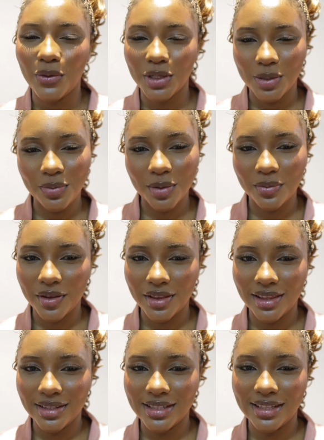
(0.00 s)
you're watching Big
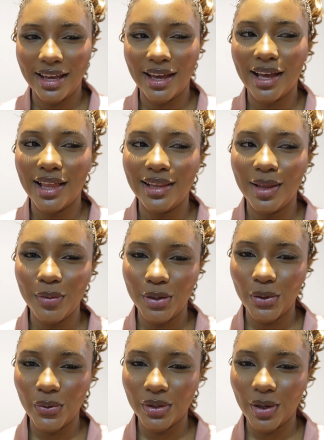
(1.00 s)
Brother this year, let me
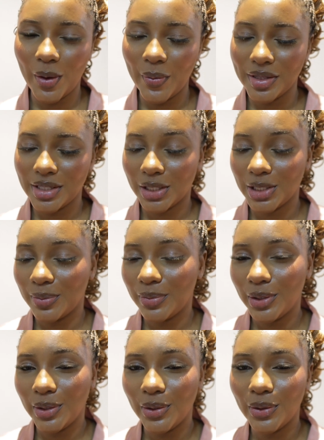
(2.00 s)
know in the comment section
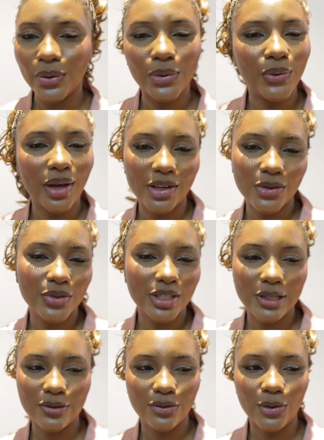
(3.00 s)
below, who are you
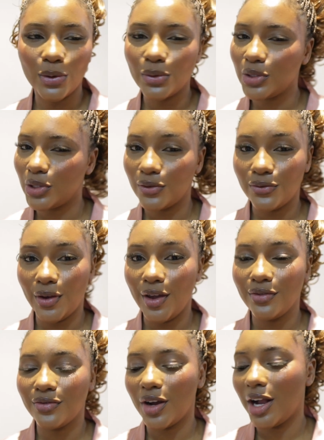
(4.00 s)
rooting for, who is your
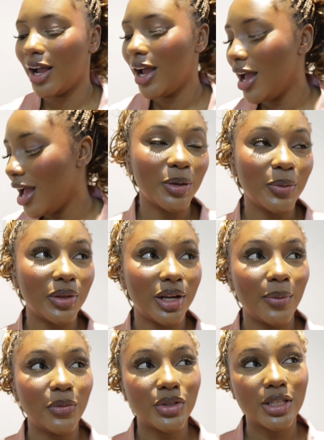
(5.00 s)
favorite. People that
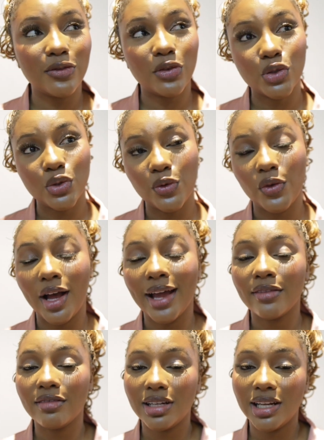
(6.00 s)
I'm rooting for so far,
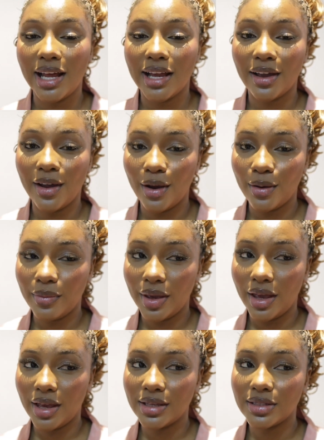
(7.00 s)
I really like
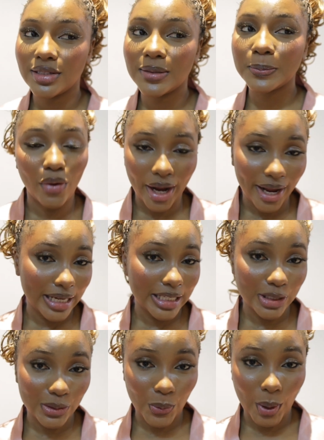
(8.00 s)
Hermes, Brian
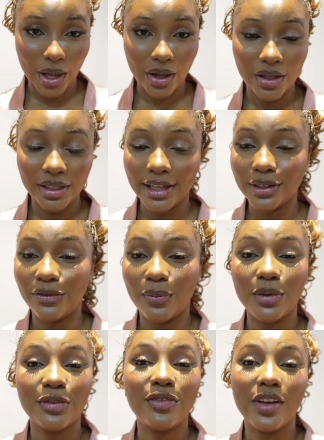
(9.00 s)
as well. Like,
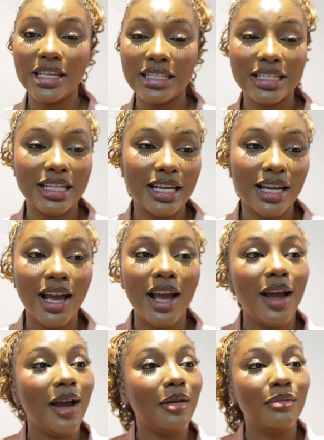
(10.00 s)
from the first day
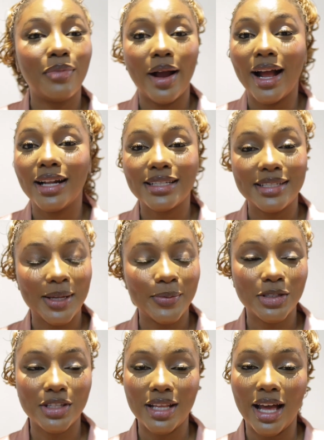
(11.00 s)
Brian
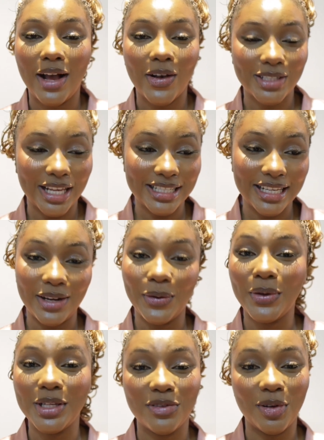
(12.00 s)
stepped into that house and said,
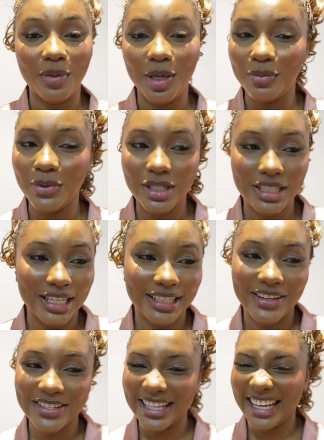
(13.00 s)
oh, he's from Imo
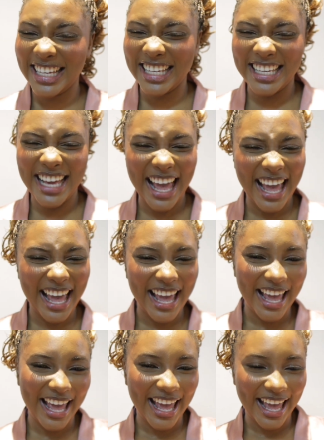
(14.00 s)
State, I was like,
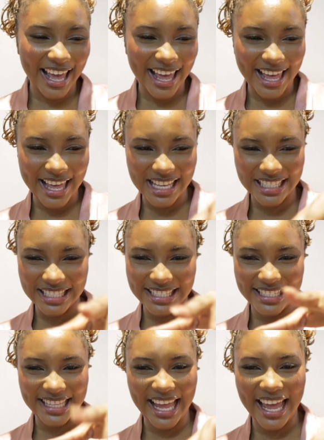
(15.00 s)
yes,
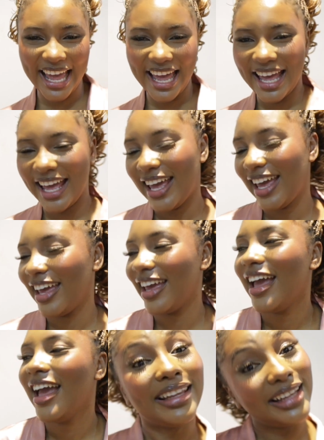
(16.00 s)
slay.
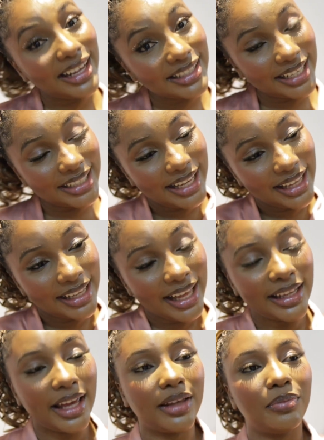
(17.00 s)
like Daniela.
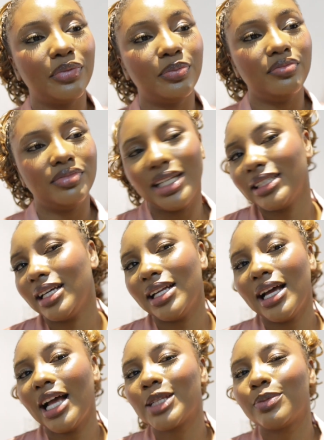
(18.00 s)
Like,
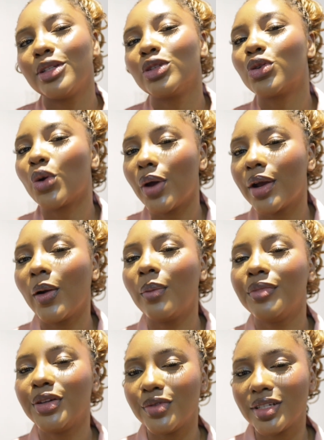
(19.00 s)
Daniela has been growing
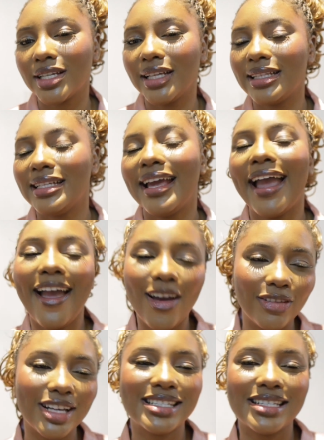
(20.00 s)
on me recently
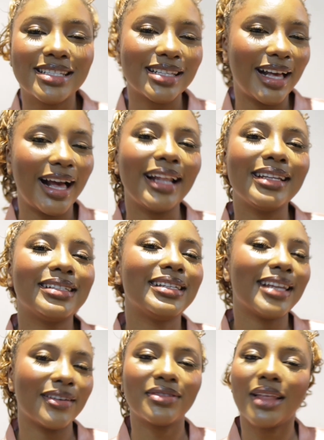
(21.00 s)
ever since Khalid
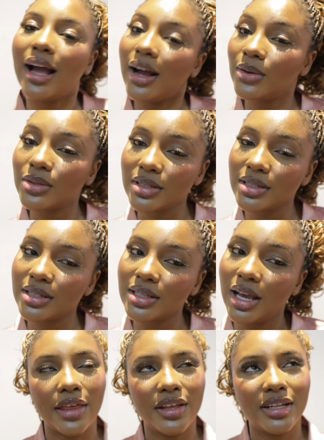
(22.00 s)
left the house.
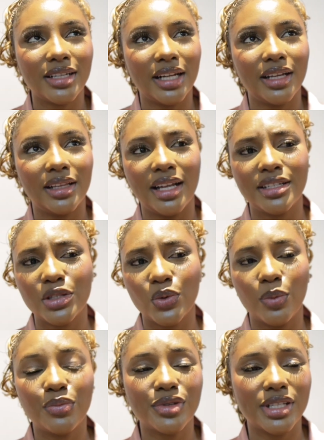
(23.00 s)
I think Daniela did
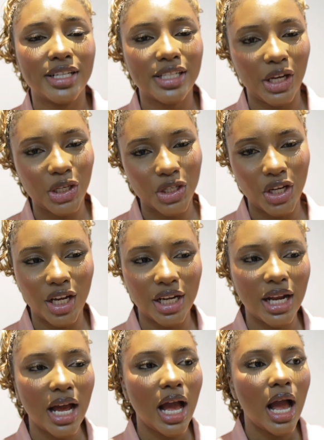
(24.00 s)
one presentation